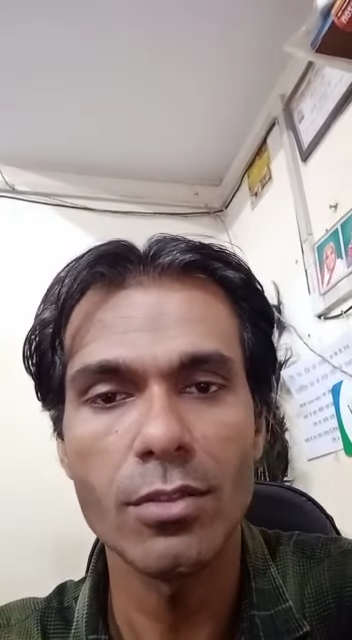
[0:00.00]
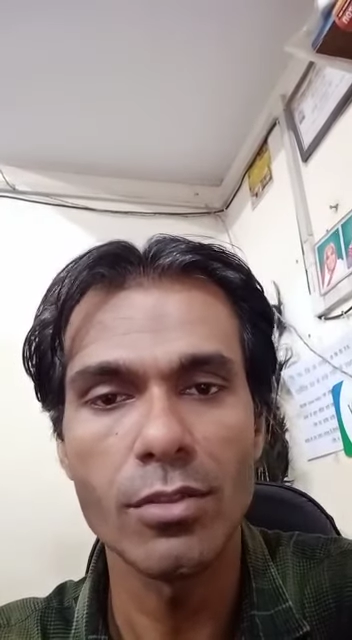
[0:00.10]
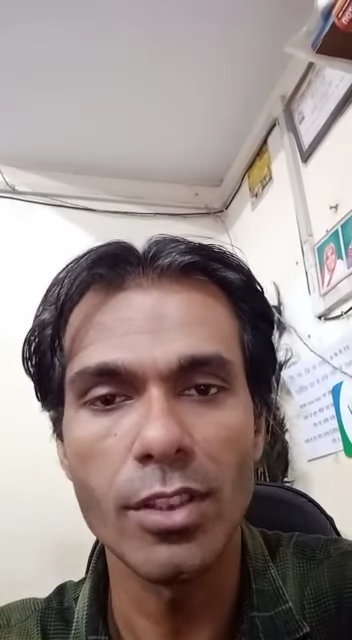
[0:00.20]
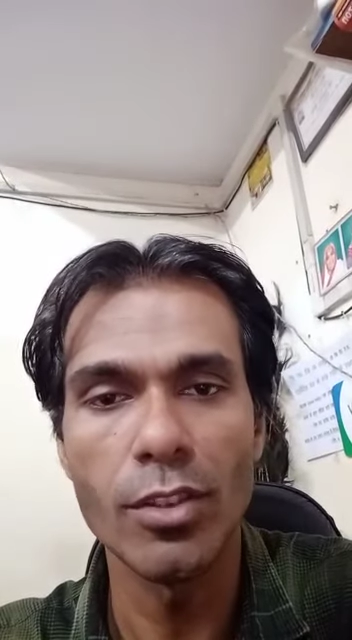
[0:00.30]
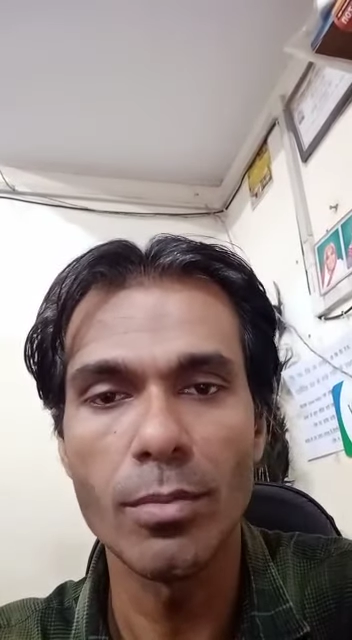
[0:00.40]
so
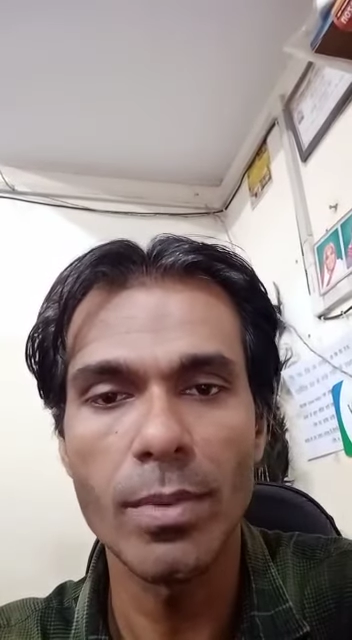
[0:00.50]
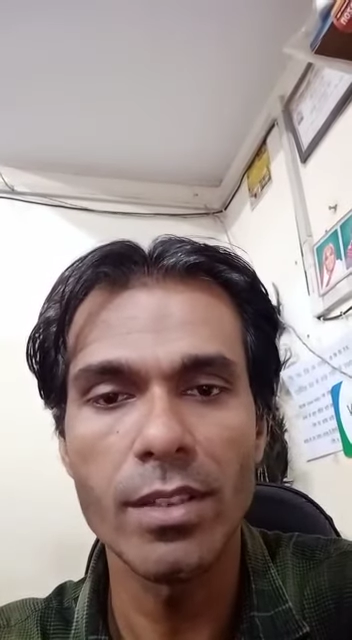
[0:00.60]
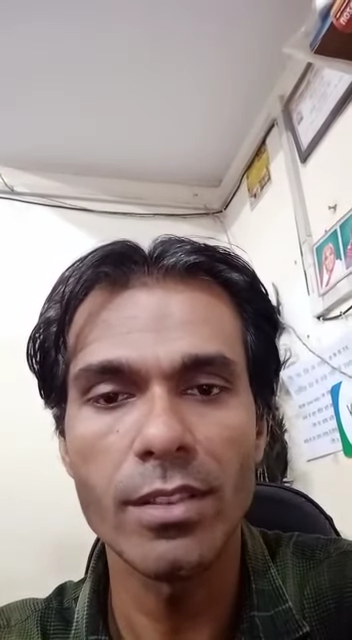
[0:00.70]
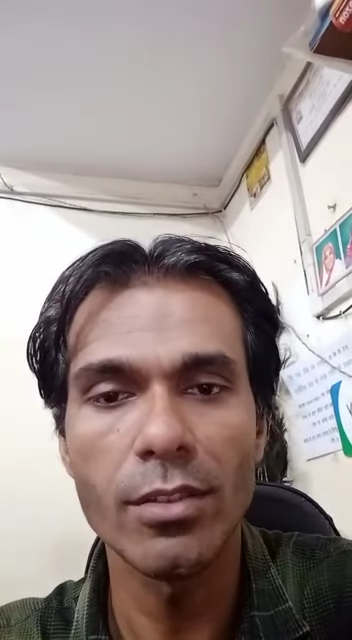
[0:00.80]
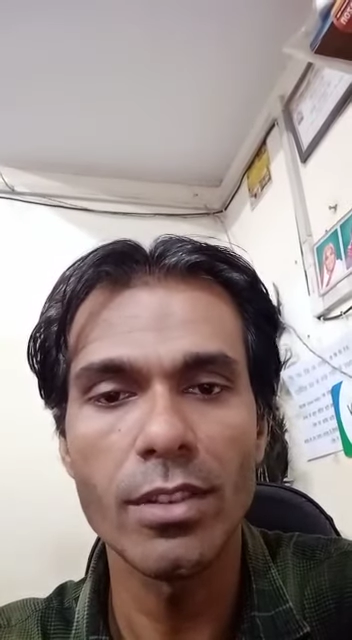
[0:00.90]
0
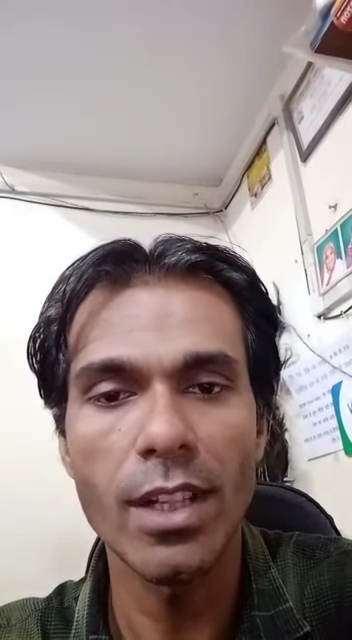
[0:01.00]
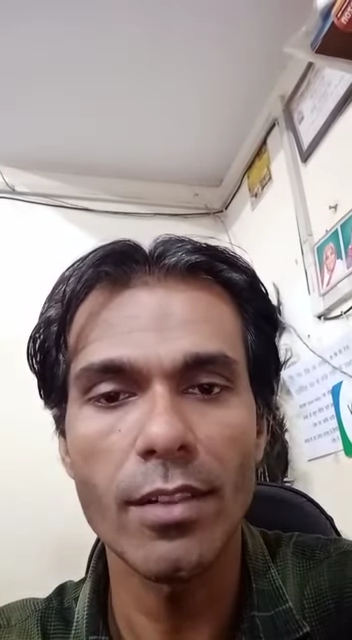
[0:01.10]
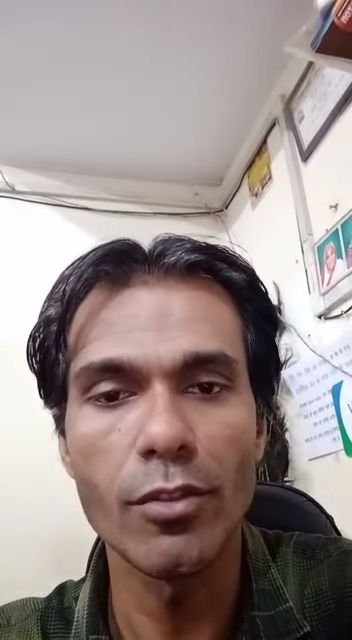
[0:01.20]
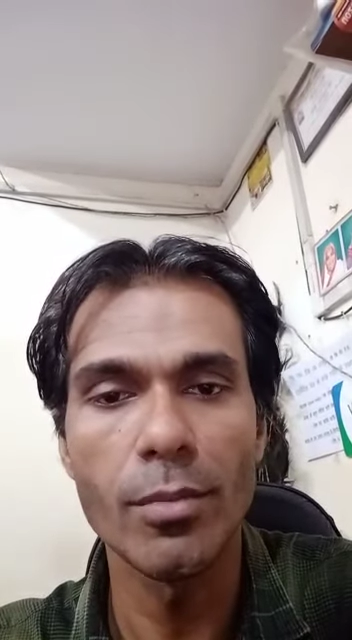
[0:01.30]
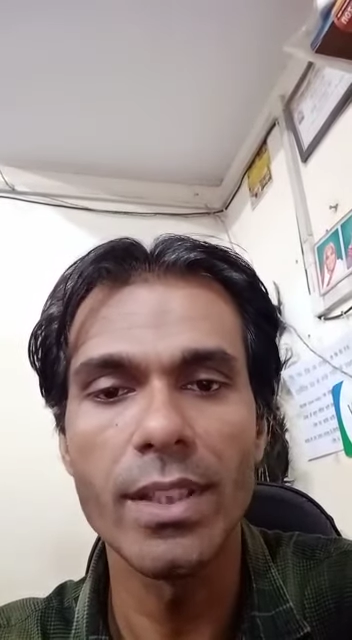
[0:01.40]
plus 0,
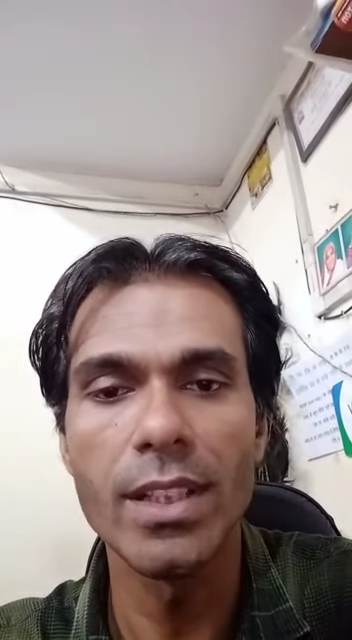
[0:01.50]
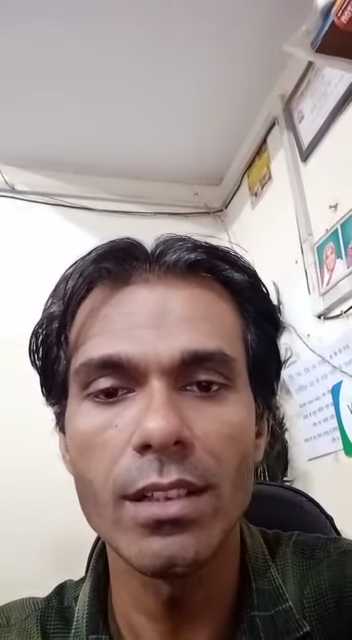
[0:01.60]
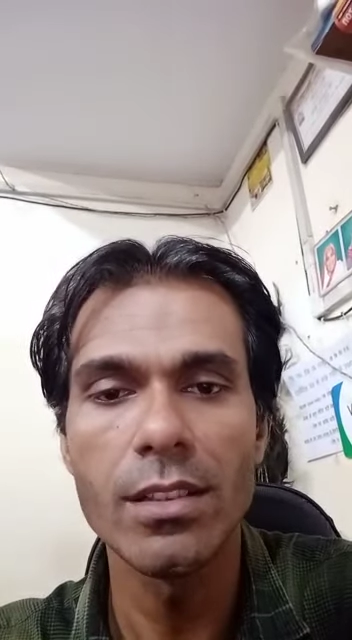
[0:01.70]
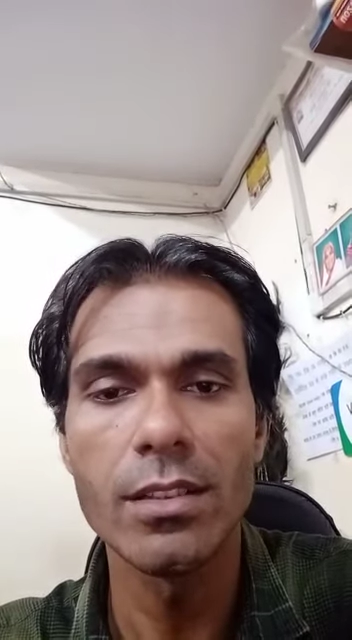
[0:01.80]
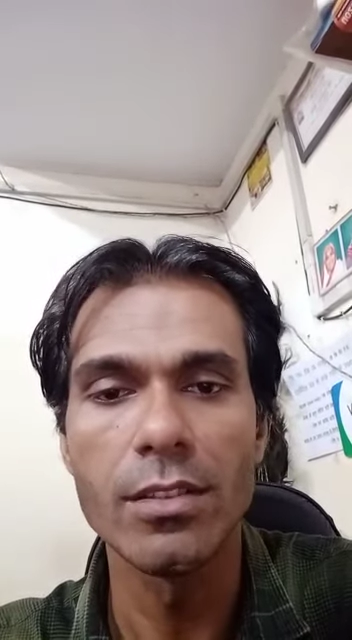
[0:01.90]
that would be the
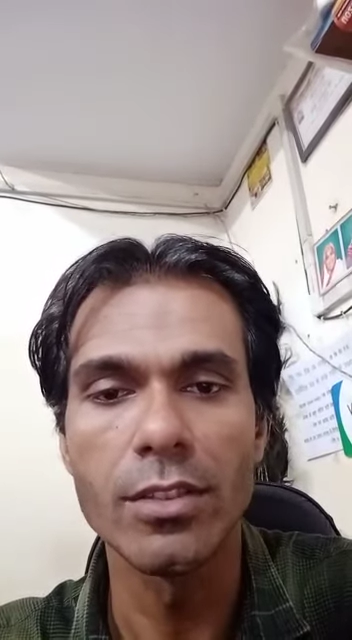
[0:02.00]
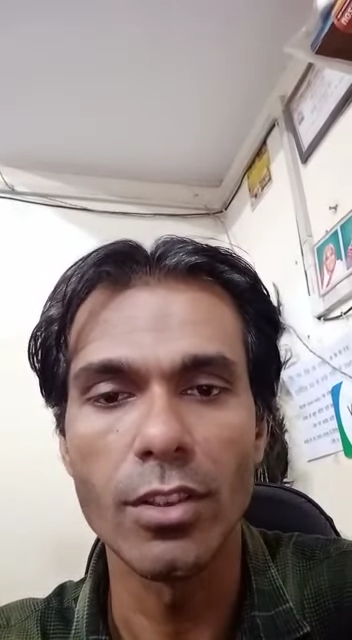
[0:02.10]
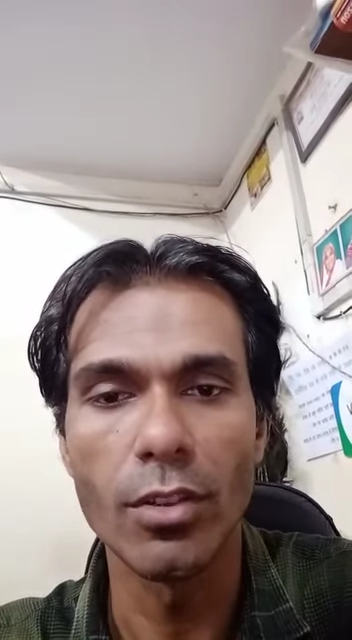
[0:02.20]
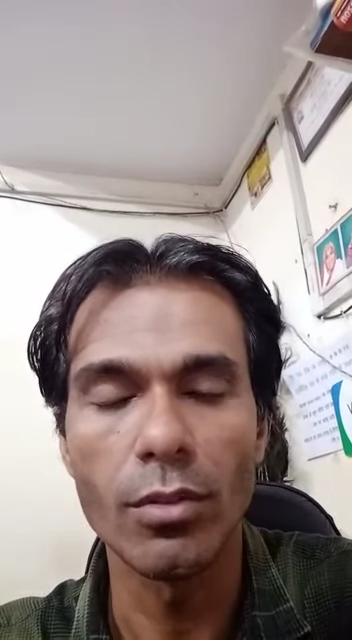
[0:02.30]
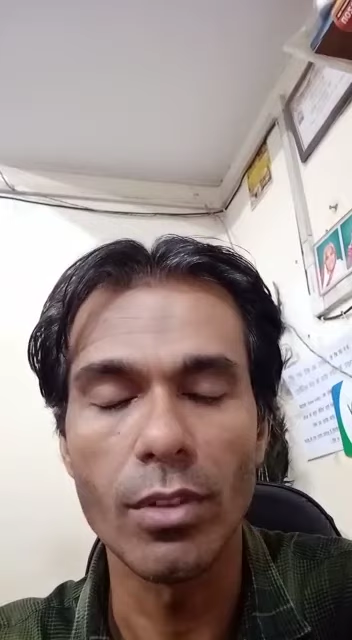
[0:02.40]

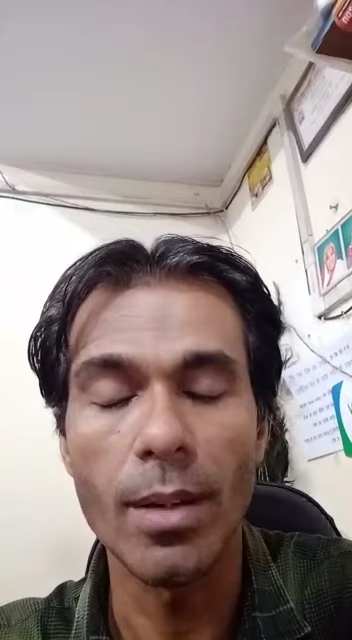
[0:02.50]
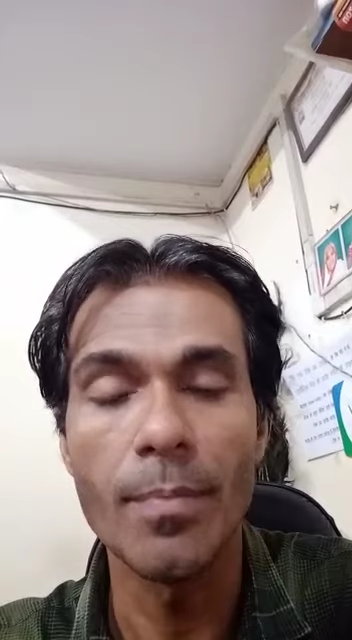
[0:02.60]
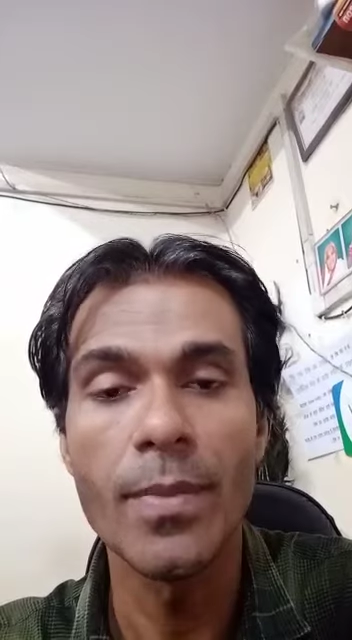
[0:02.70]
0 coulomb.